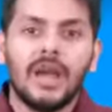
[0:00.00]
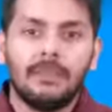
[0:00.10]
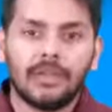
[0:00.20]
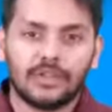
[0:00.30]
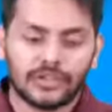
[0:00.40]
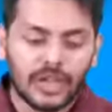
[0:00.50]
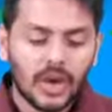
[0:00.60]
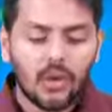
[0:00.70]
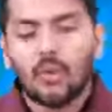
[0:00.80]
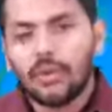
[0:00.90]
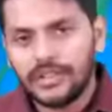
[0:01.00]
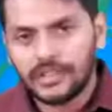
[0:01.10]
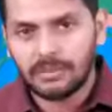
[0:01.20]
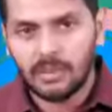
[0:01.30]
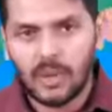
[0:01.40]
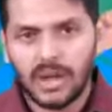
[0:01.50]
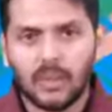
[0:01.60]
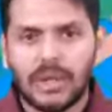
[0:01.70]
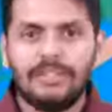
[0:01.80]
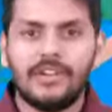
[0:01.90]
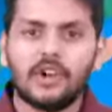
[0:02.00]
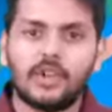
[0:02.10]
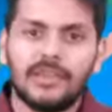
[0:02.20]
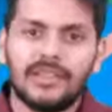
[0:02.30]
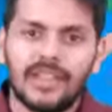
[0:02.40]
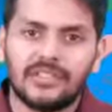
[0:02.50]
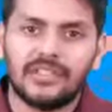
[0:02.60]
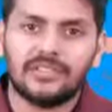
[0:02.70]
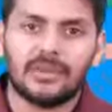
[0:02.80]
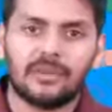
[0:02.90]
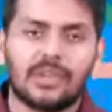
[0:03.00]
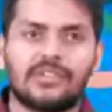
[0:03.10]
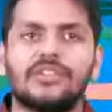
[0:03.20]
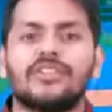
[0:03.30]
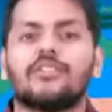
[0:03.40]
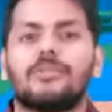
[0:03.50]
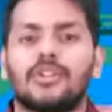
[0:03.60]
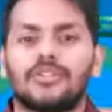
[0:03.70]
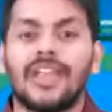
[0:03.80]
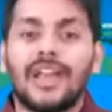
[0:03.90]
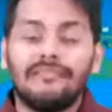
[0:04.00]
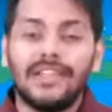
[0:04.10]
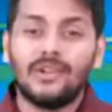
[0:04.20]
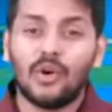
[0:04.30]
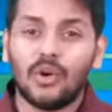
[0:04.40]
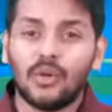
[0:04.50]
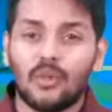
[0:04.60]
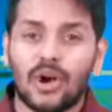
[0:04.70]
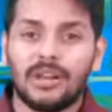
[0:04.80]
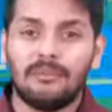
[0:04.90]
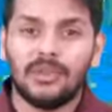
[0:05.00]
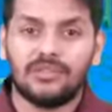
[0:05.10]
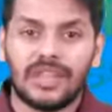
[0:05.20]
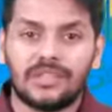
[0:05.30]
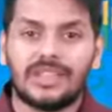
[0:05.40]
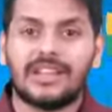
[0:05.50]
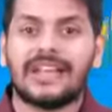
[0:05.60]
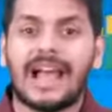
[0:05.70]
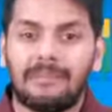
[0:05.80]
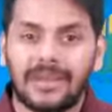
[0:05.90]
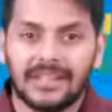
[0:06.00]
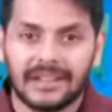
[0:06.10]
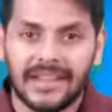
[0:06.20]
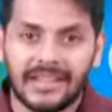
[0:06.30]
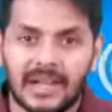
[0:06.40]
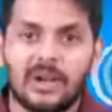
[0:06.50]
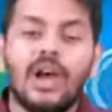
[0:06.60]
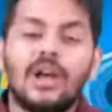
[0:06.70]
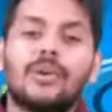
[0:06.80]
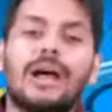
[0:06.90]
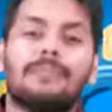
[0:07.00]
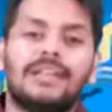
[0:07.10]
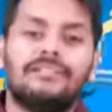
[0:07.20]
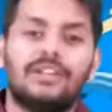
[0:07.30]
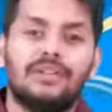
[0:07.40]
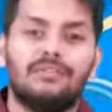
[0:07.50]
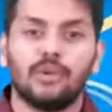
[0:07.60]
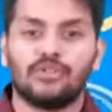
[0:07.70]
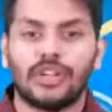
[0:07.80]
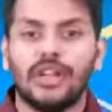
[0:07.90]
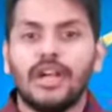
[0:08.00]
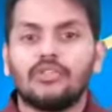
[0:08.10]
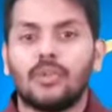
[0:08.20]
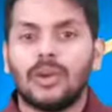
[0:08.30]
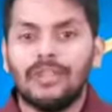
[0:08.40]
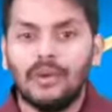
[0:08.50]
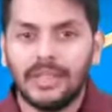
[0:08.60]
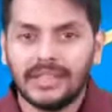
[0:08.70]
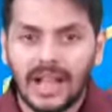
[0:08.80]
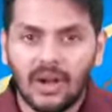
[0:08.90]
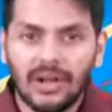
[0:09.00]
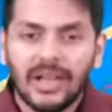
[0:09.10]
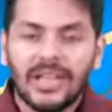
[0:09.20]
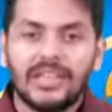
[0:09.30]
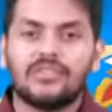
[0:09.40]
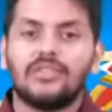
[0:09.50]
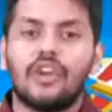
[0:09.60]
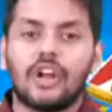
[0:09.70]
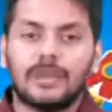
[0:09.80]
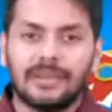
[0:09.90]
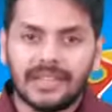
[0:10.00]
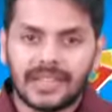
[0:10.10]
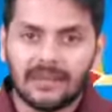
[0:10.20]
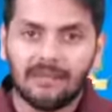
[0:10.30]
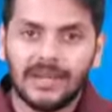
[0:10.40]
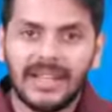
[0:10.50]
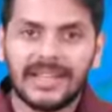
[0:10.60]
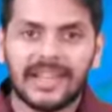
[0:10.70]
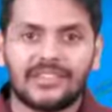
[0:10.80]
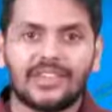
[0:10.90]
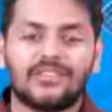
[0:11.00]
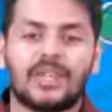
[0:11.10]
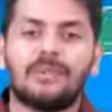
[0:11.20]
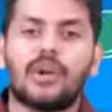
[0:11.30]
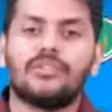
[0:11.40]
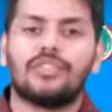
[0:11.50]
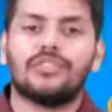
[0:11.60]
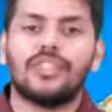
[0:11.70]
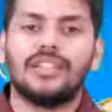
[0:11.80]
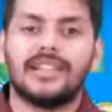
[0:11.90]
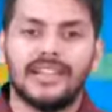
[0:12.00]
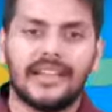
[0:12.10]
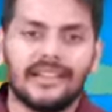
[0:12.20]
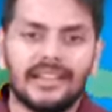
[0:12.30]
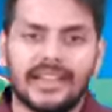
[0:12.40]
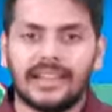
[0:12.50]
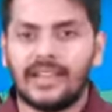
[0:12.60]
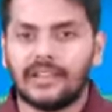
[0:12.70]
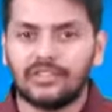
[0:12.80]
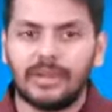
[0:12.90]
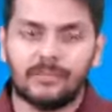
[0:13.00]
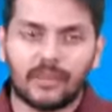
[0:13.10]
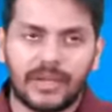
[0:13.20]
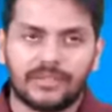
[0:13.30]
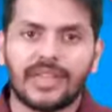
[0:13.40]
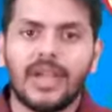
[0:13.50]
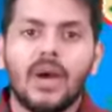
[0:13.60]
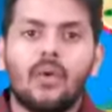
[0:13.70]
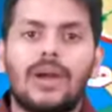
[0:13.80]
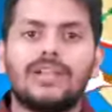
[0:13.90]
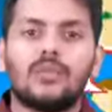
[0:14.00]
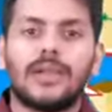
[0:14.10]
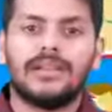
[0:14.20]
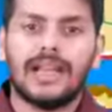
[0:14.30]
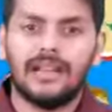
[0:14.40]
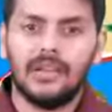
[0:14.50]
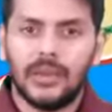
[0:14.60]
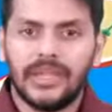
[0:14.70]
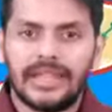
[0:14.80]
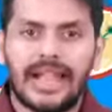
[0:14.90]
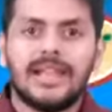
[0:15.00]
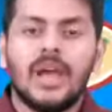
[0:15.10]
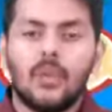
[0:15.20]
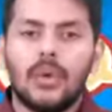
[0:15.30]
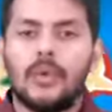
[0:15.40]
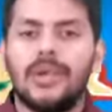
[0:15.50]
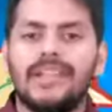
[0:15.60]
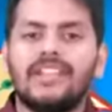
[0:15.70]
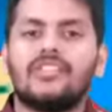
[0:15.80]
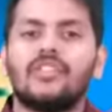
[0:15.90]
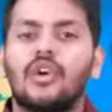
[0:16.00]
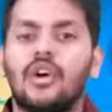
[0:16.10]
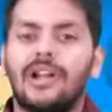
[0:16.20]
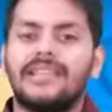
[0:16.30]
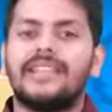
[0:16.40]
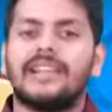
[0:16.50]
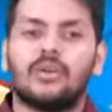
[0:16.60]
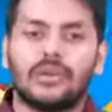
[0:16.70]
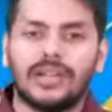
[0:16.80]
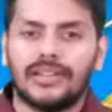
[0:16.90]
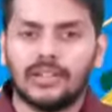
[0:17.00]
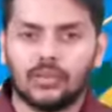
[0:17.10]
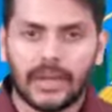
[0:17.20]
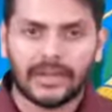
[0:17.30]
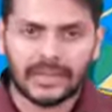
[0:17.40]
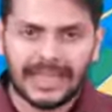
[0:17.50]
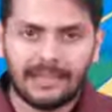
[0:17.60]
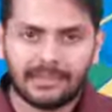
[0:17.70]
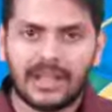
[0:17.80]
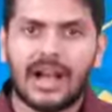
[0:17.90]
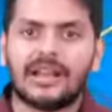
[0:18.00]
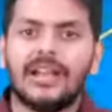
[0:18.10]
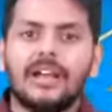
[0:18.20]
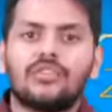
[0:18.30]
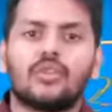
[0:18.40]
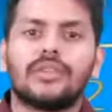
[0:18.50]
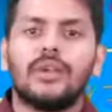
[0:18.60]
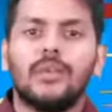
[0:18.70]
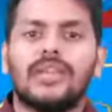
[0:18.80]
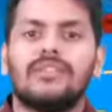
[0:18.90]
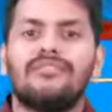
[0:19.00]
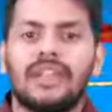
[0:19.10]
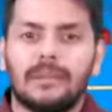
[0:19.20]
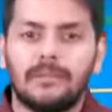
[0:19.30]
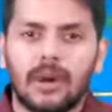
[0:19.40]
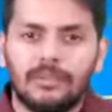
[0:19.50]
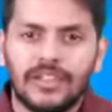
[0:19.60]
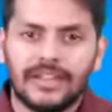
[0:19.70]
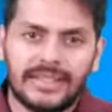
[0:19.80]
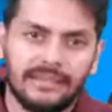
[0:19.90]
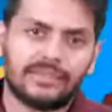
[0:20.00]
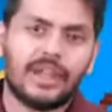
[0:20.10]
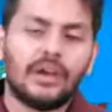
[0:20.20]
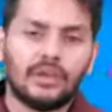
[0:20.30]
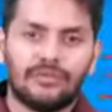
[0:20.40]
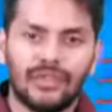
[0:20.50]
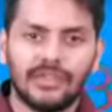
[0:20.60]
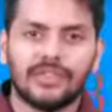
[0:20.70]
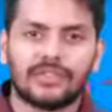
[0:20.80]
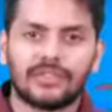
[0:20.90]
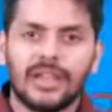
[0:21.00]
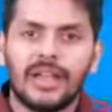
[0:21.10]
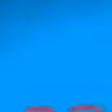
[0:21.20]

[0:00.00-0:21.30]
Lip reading: Because reason number 1 why we document the existing process is because we don't want mistakes that are happening right now to happen even in future. So what we're doing now is to document the complete existing process in clear detail stepwise. Once we are done doing that, we will get to know all the lacuna, that is where the gaps are, so that we can frame up objectives to fill this.